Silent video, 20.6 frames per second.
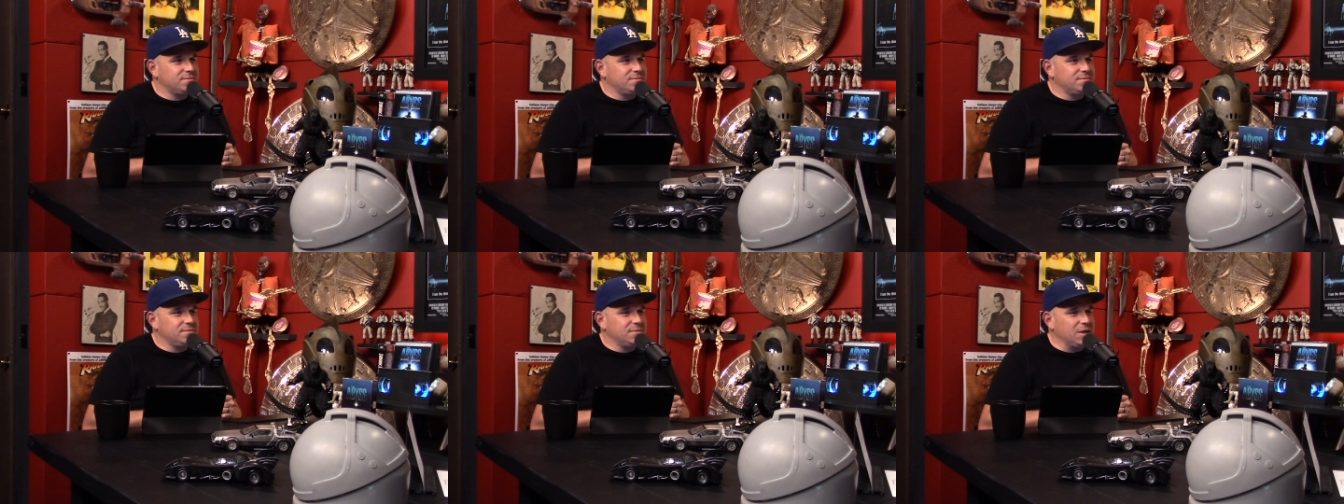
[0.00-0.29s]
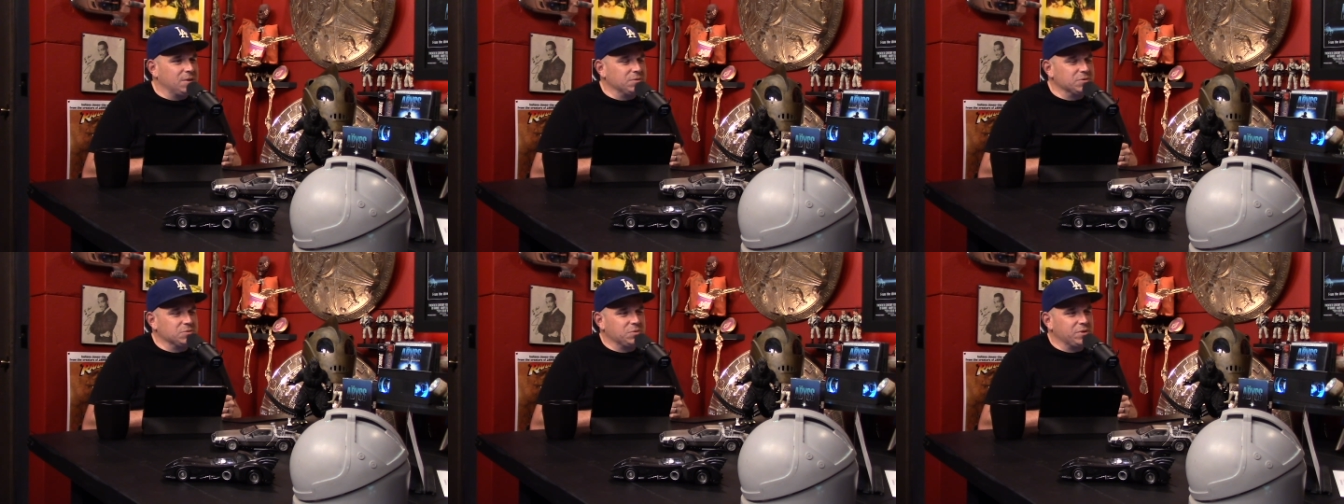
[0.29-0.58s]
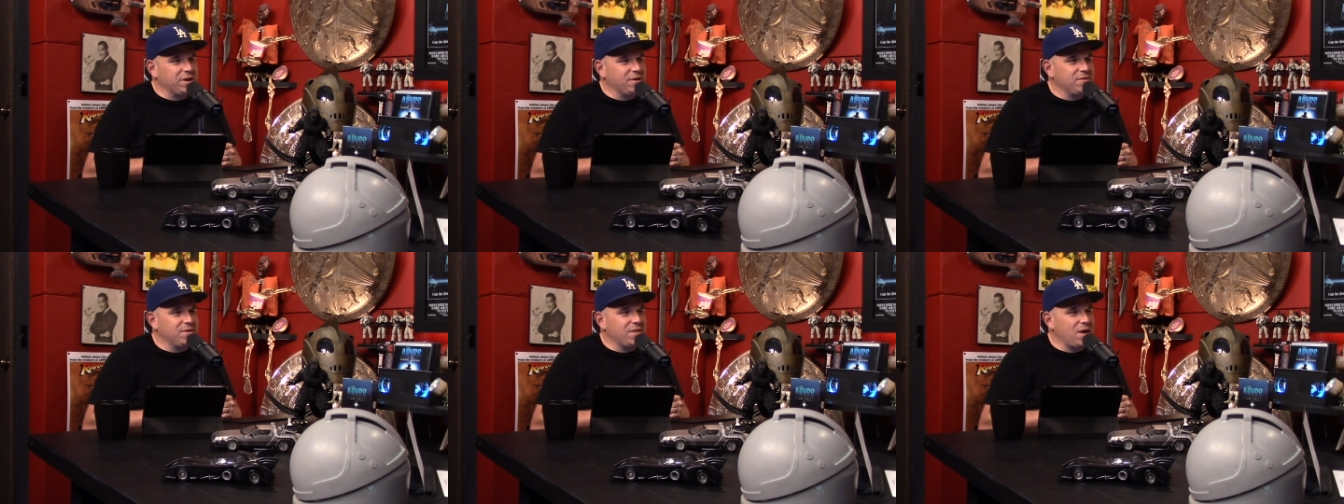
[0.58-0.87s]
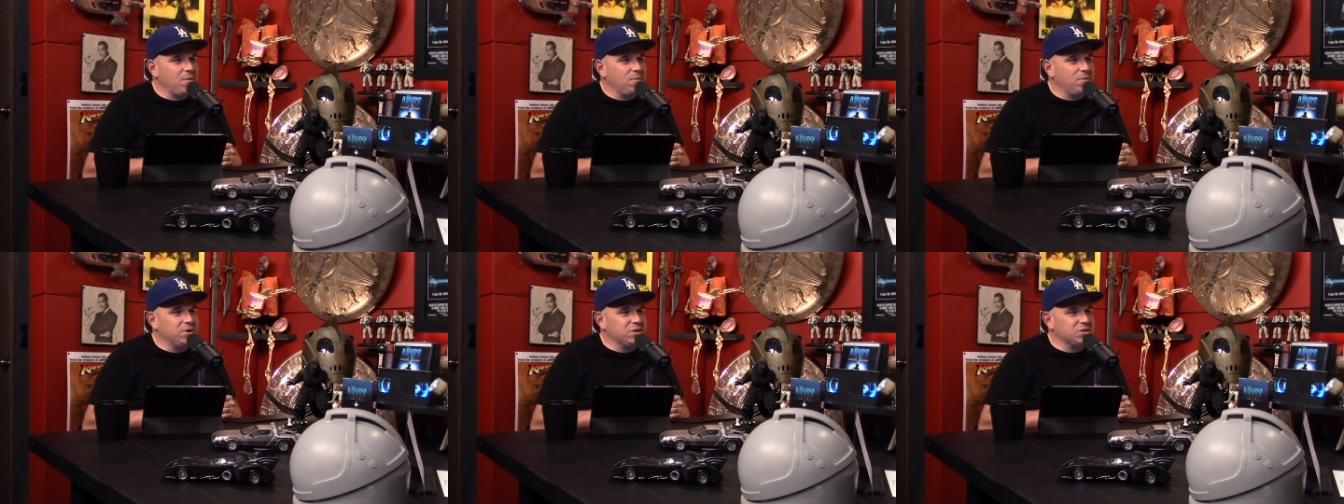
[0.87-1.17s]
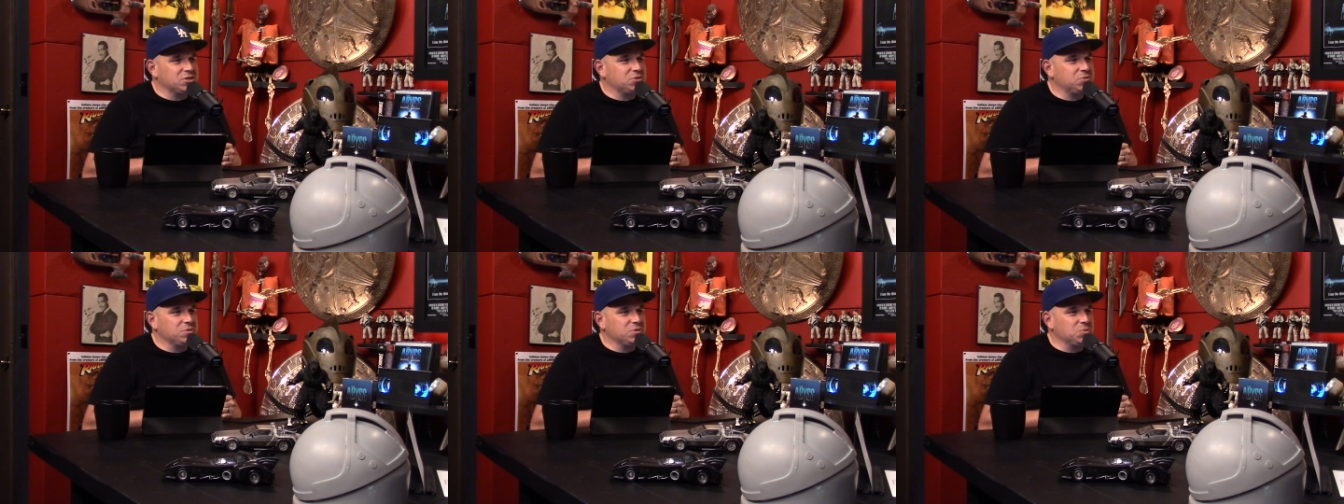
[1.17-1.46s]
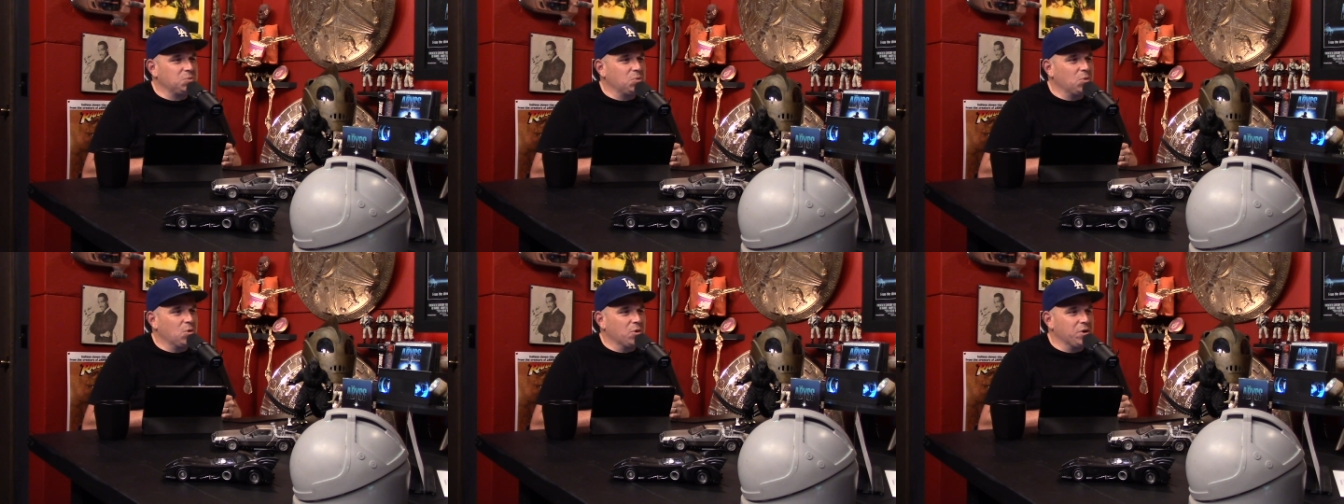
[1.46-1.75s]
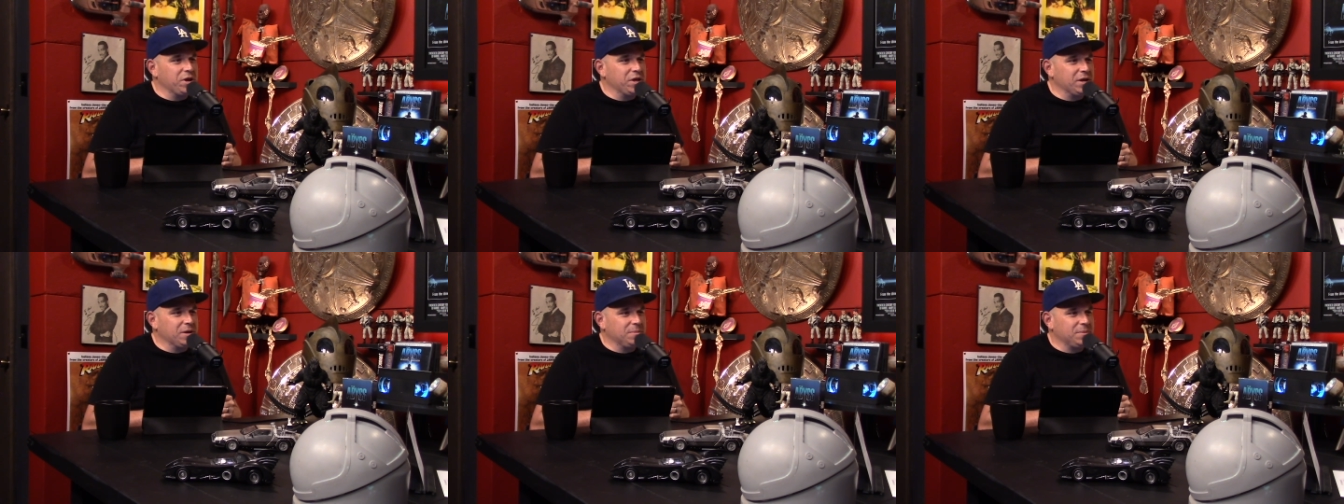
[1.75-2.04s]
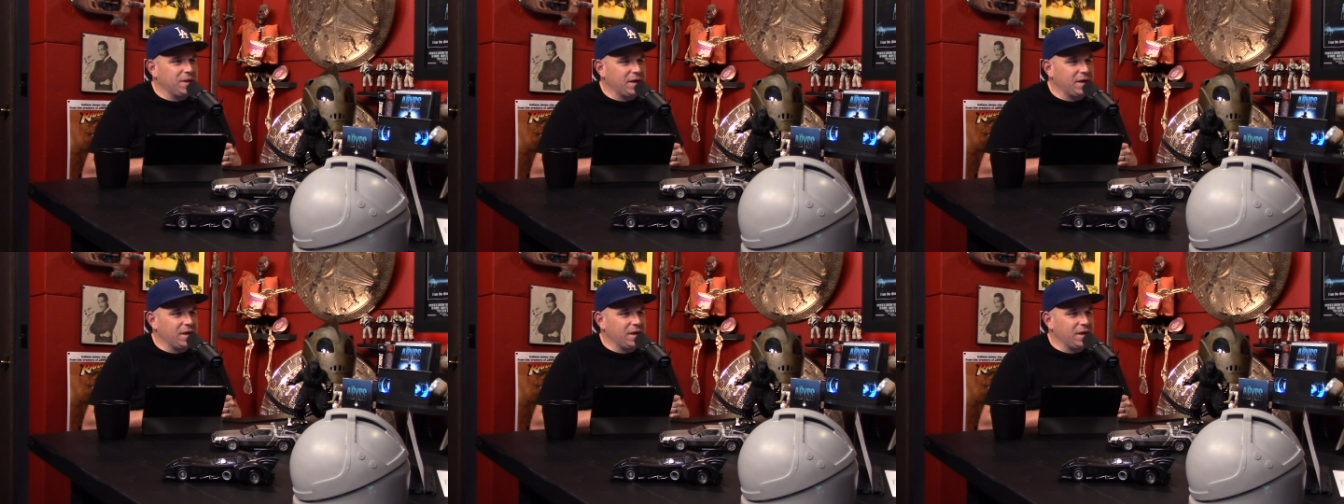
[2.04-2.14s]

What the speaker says: It was whatever that was. She was warning him,